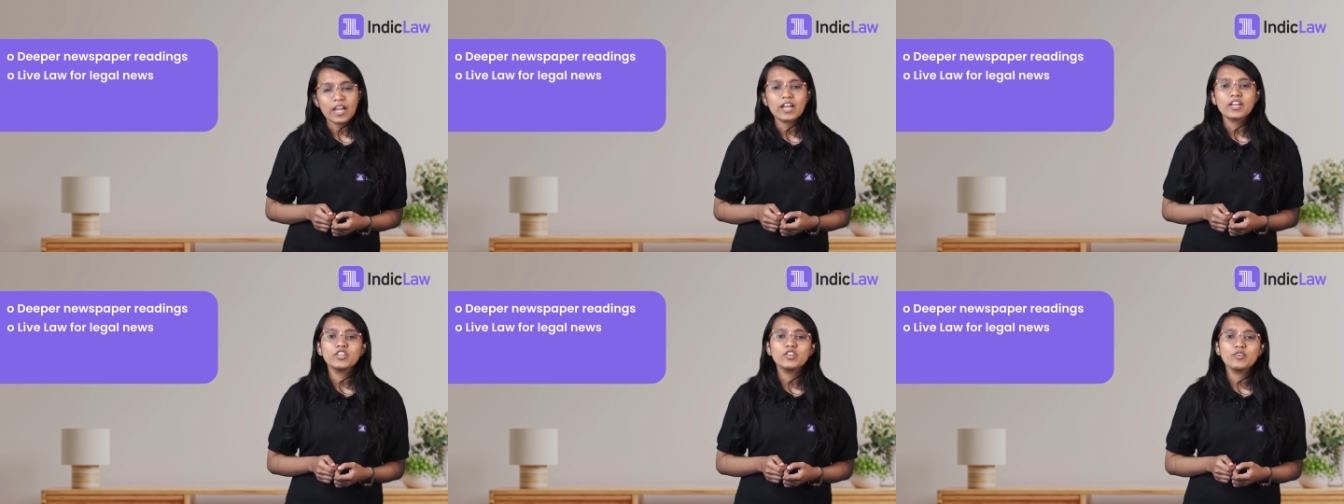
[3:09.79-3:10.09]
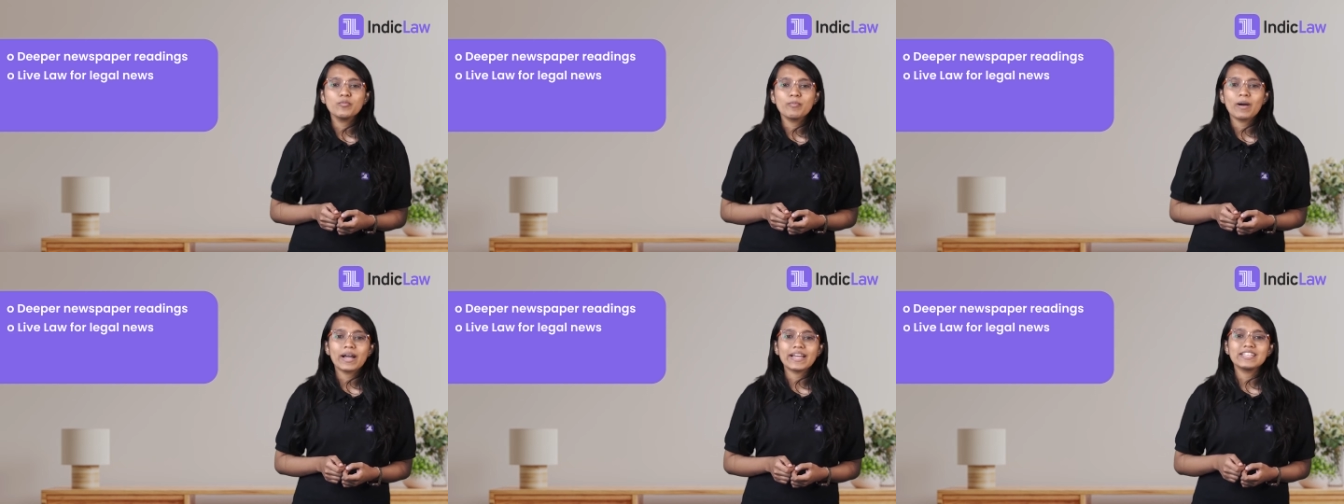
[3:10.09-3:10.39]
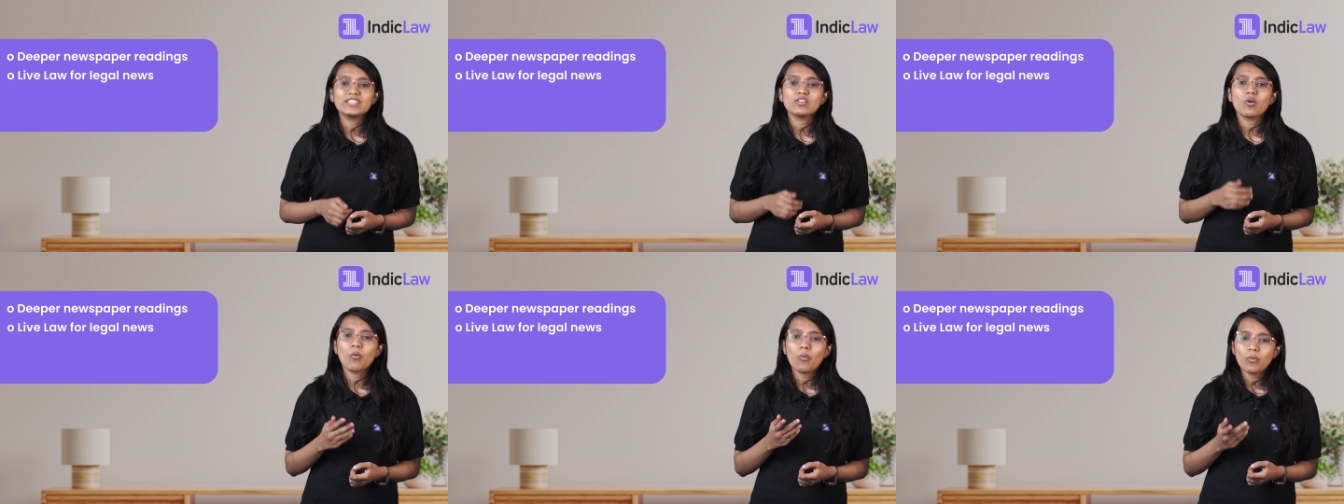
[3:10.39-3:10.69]
You
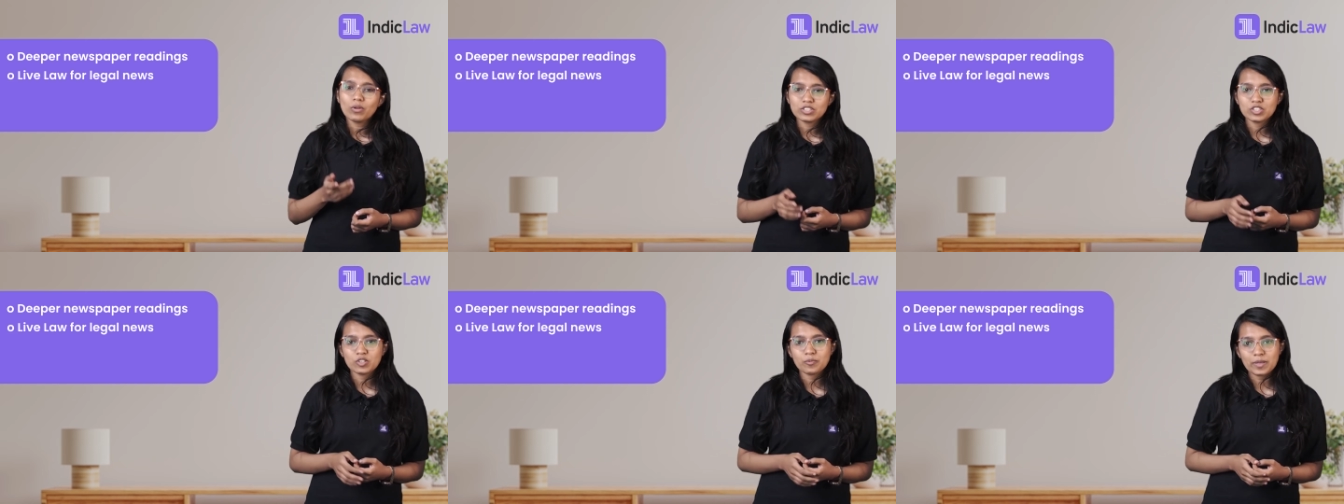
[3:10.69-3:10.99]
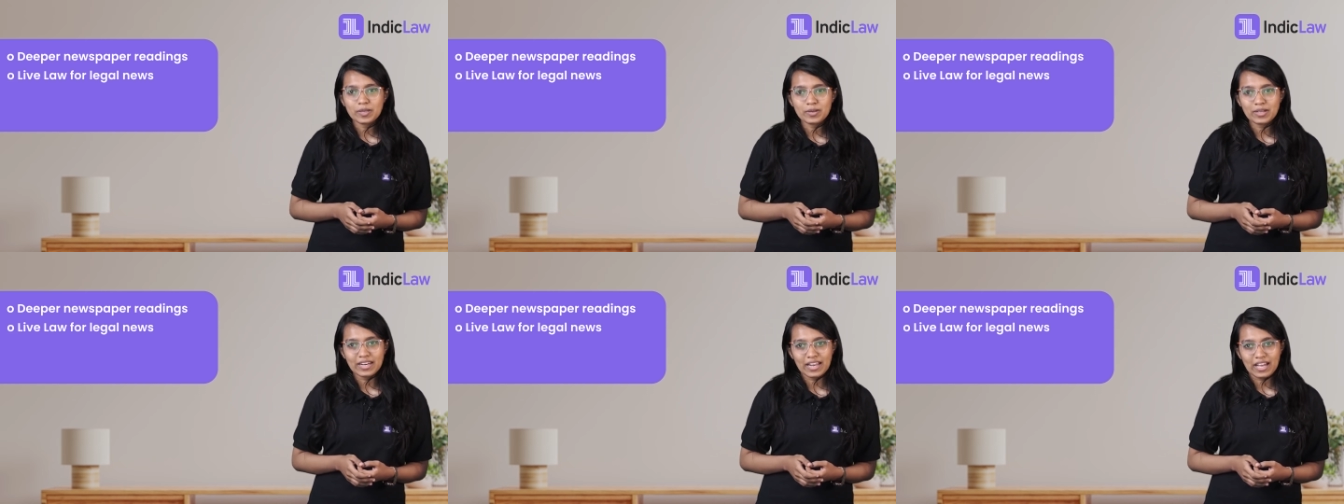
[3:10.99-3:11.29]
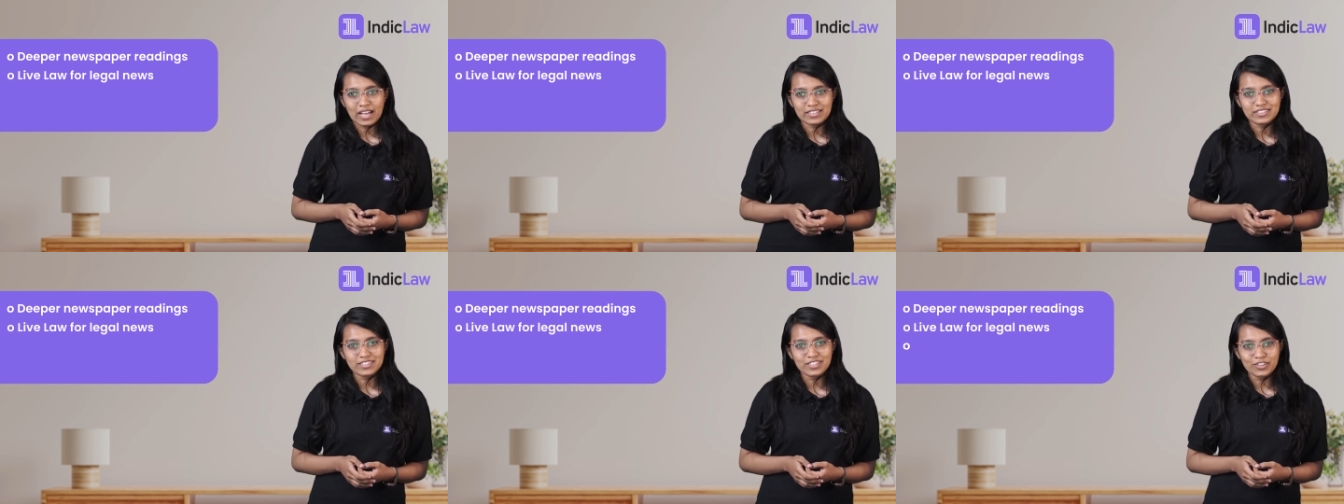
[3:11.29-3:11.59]
might also be
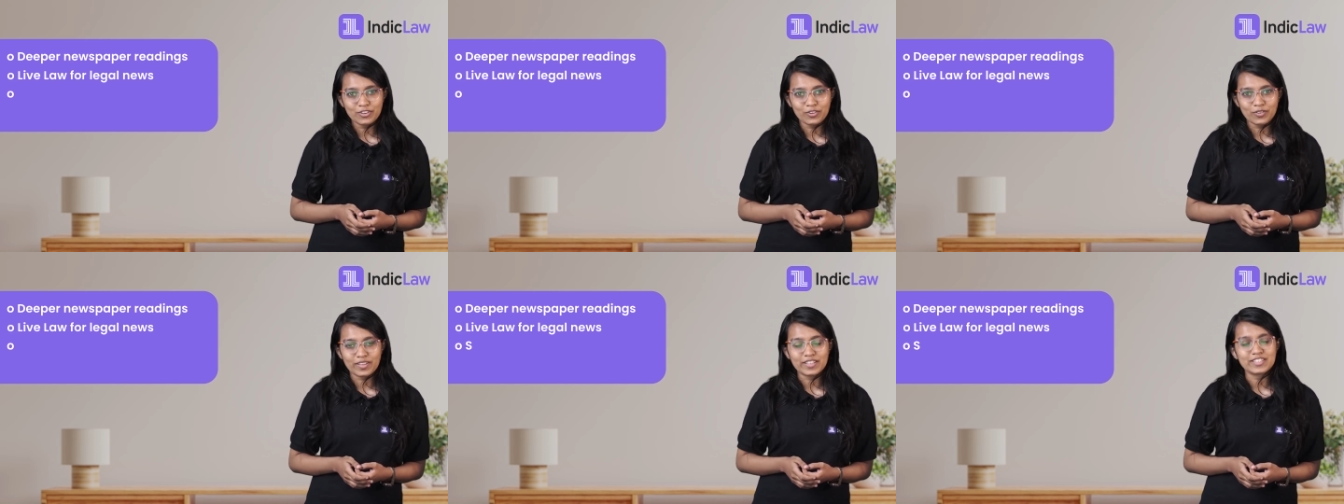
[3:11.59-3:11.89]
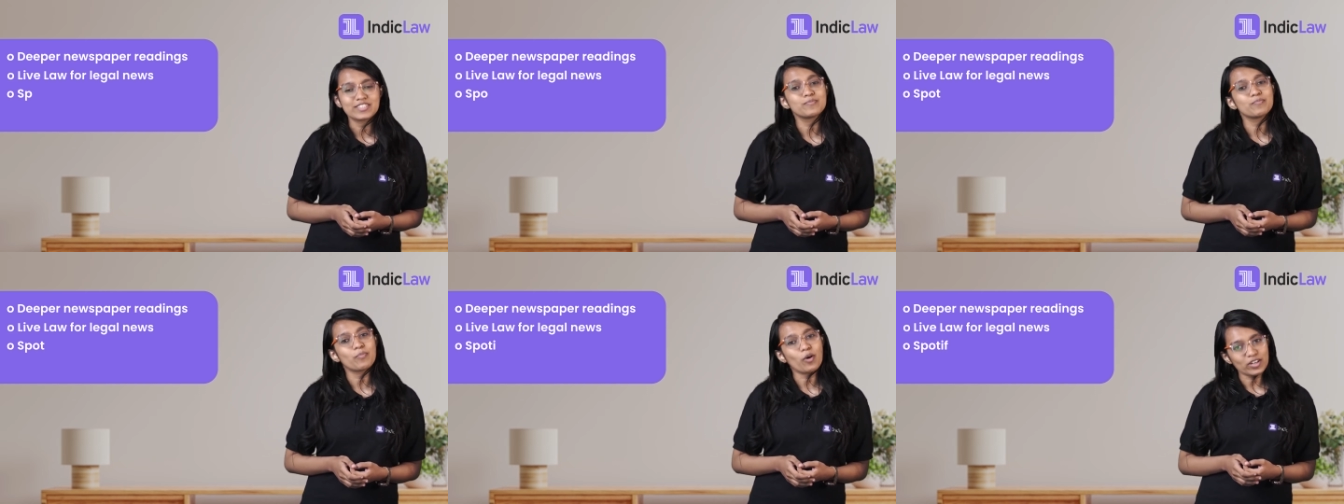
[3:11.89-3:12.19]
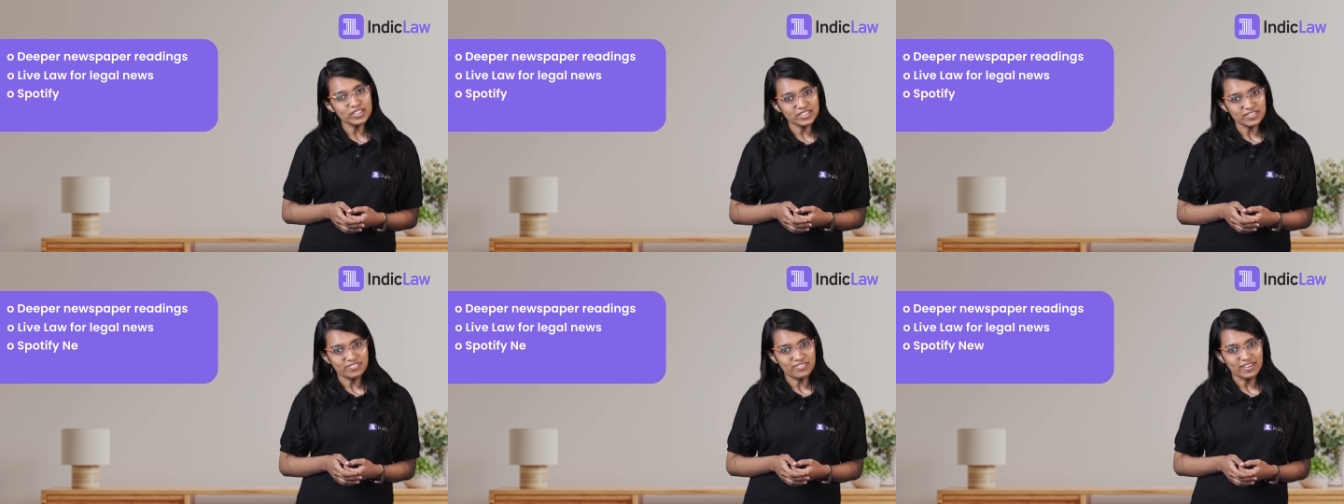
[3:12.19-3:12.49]
glad to know that
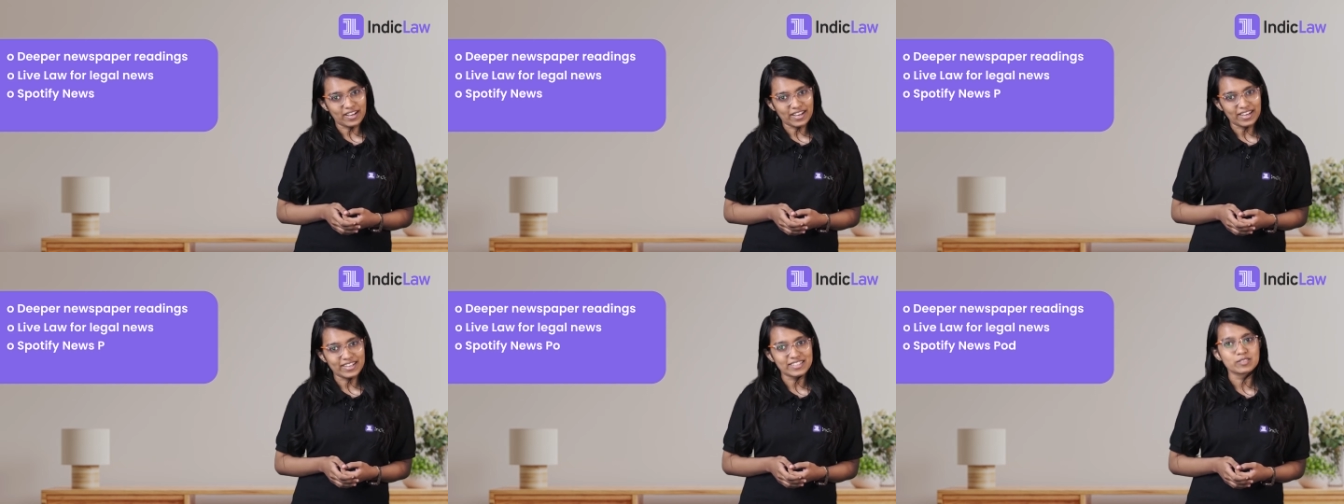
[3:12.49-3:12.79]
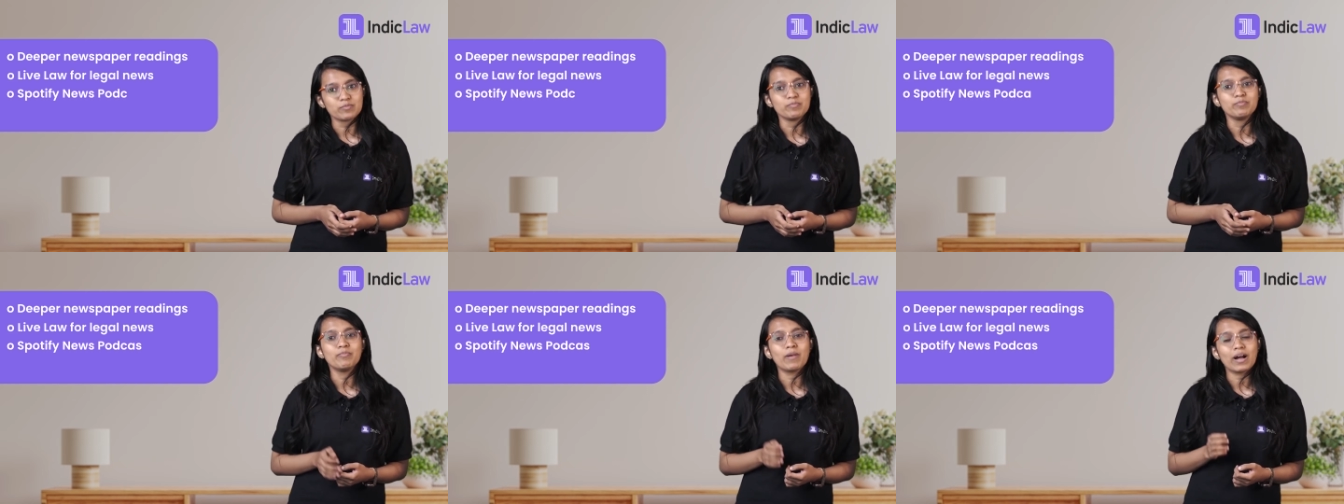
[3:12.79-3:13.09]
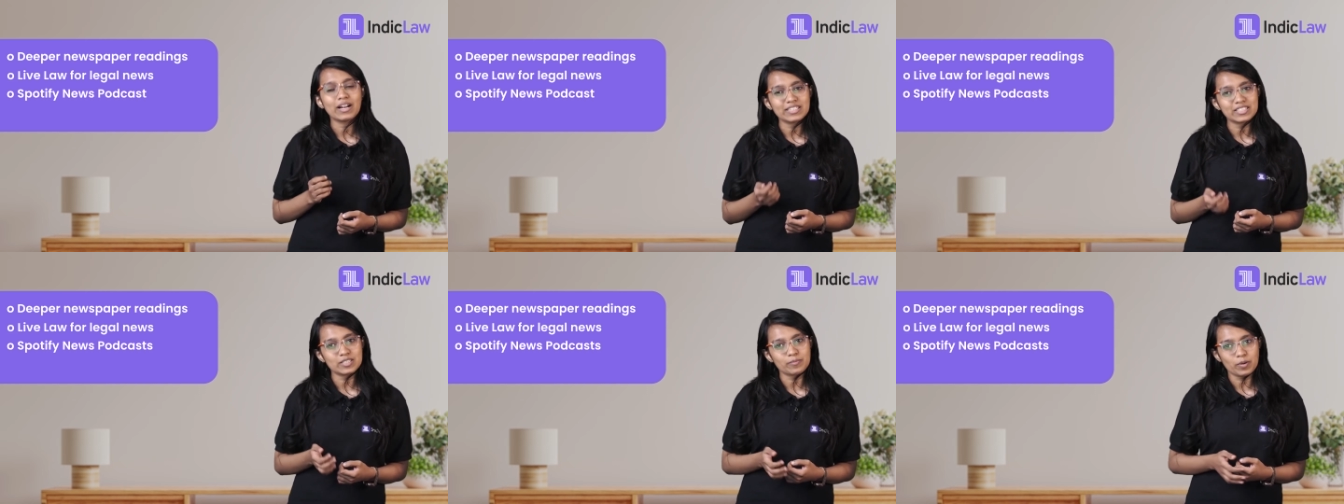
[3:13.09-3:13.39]
Spotify has
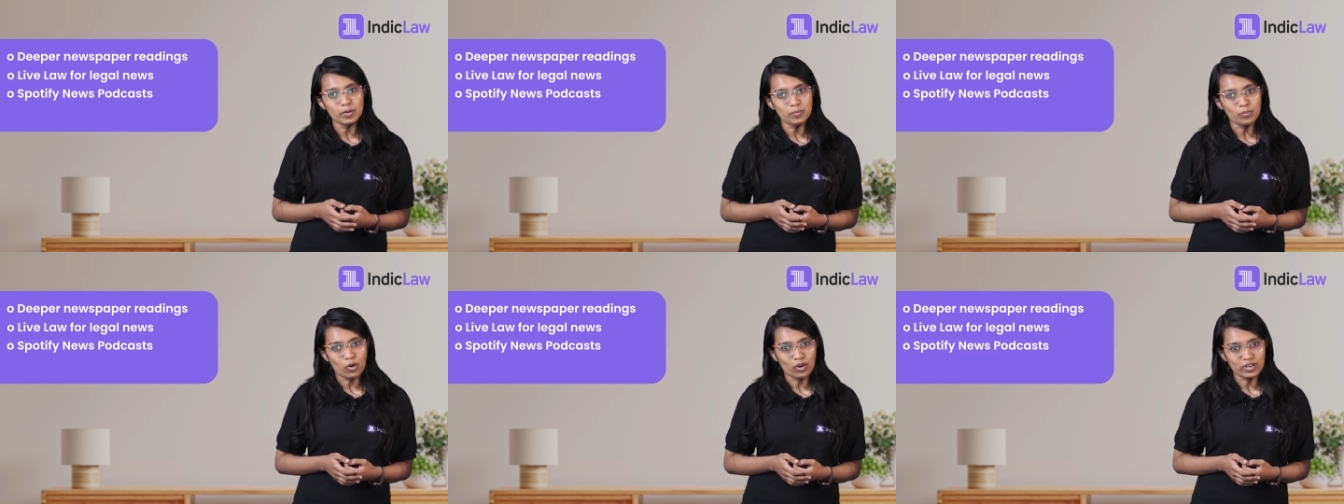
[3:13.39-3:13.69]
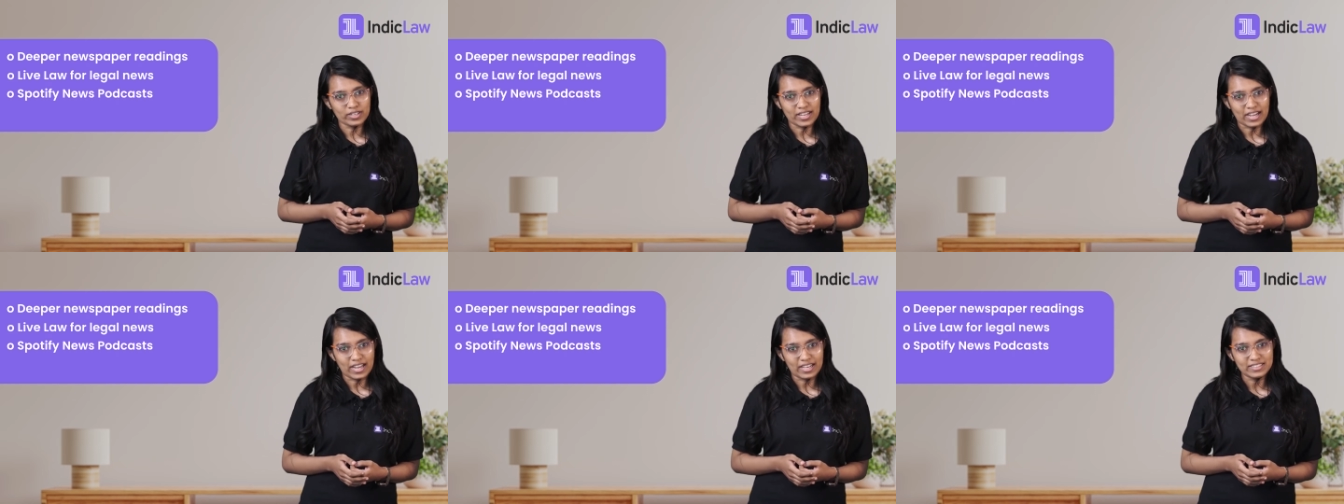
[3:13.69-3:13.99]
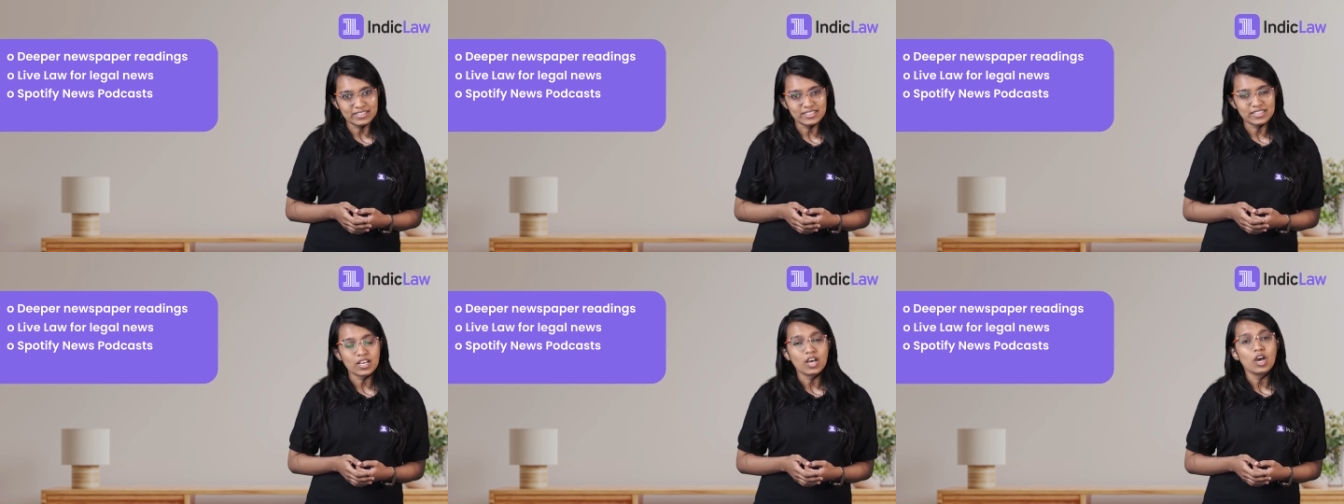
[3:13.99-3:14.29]
multiple
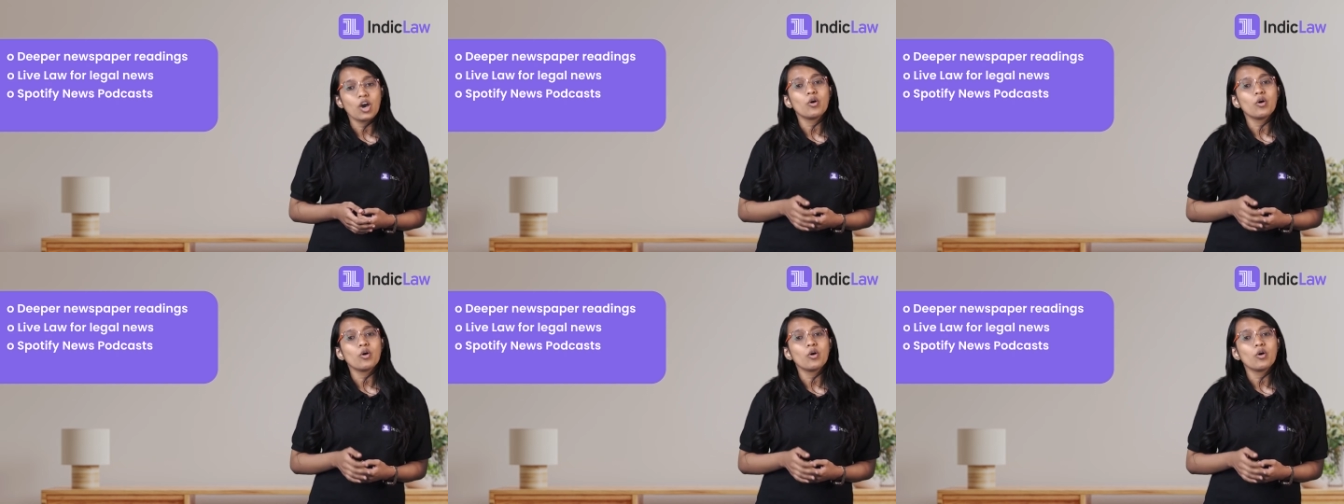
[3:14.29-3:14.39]
podcasts